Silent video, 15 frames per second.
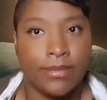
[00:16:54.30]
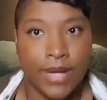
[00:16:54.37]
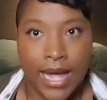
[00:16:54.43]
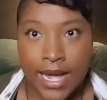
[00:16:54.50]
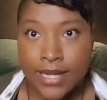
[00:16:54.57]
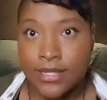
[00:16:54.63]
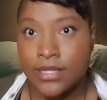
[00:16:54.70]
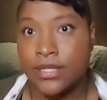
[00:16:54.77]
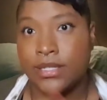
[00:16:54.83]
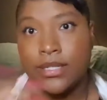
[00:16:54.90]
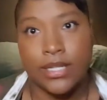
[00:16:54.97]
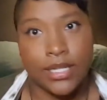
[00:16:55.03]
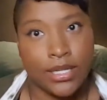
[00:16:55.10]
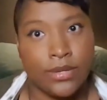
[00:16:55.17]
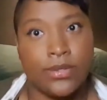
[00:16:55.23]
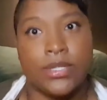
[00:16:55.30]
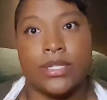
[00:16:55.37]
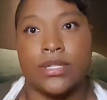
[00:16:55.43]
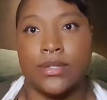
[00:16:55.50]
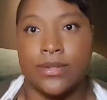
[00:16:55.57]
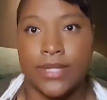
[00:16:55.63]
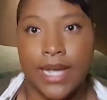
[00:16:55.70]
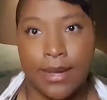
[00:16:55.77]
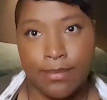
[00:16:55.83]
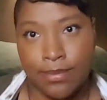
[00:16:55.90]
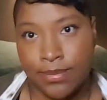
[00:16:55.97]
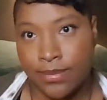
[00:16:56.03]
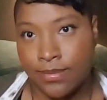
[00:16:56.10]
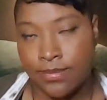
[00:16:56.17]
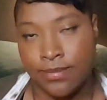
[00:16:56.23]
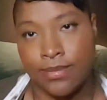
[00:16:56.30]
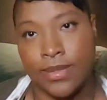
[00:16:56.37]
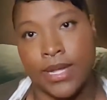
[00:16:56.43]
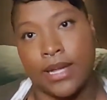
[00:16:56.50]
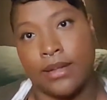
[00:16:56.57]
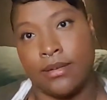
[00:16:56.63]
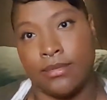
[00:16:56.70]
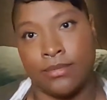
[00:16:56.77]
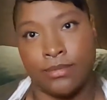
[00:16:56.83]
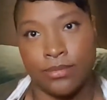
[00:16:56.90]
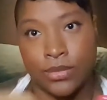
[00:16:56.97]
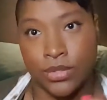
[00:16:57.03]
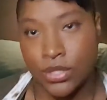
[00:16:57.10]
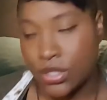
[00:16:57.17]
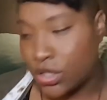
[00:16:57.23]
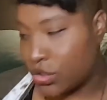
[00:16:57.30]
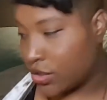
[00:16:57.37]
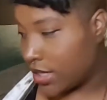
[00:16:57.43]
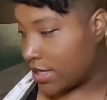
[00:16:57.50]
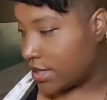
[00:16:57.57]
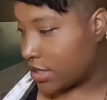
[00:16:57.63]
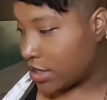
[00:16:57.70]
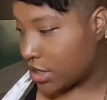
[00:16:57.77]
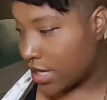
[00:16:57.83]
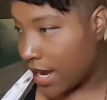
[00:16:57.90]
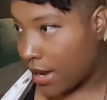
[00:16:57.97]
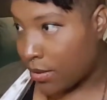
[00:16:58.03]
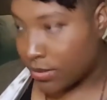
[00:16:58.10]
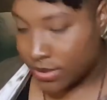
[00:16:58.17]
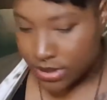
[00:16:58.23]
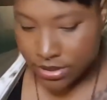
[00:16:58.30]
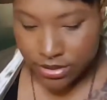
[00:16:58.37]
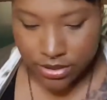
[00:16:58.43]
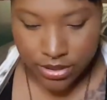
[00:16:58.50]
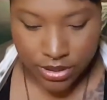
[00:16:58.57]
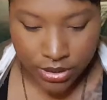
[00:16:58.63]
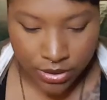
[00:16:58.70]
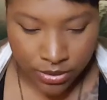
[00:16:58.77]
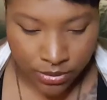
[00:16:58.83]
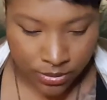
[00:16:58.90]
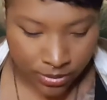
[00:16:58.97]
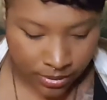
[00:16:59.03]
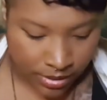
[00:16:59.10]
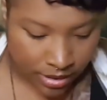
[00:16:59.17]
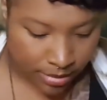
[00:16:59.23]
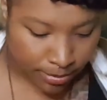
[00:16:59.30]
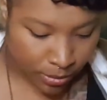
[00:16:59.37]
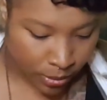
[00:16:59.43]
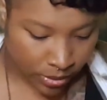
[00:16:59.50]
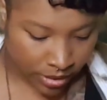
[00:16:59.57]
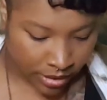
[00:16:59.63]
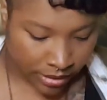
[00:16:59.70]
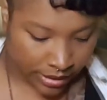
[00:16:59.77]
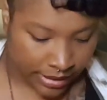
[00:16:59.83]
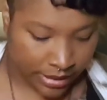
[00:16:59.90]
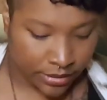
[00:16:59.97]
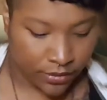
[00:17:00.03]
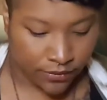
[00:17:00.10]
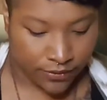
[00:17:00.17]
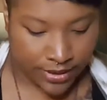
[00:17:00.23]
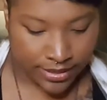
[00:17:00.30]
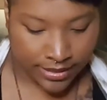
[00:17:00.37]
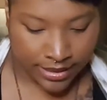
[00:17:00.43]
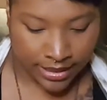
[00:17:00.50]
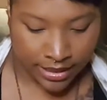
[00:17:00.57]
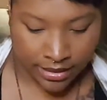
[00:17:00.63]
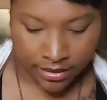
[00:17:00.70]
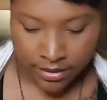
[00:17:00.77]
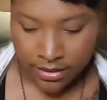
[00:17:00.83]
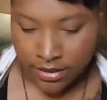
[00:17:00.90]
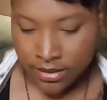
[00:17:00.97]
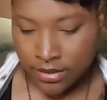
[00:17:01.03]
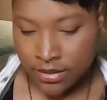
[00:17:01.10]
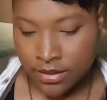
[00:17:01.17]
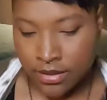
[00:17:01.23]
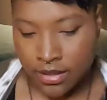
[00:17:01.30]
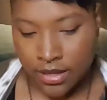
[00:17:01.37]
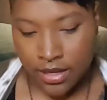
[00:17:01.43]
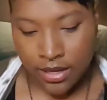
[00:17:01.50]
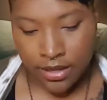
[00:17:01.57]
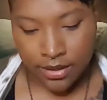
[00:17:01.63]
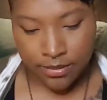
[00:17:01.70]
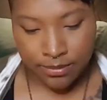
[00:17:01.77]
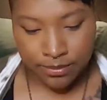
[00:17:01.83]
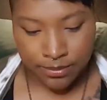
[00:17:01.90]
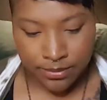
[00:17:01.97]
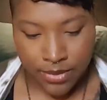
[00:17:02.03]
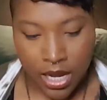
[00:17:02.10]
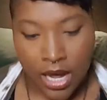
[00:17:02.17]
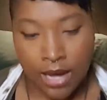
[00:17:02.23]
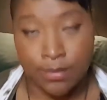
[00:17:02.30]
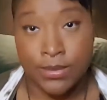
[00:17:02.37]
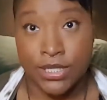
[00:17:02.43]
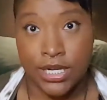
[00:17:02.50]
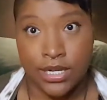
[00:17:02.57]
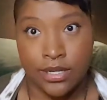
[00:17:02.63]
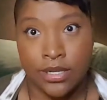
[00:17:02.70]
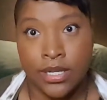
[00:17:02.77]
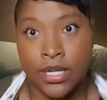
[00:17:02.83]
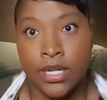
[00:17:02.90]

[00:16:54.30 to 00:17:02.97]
As he uses those up, then we'll just transition out to a more eco-friendly option.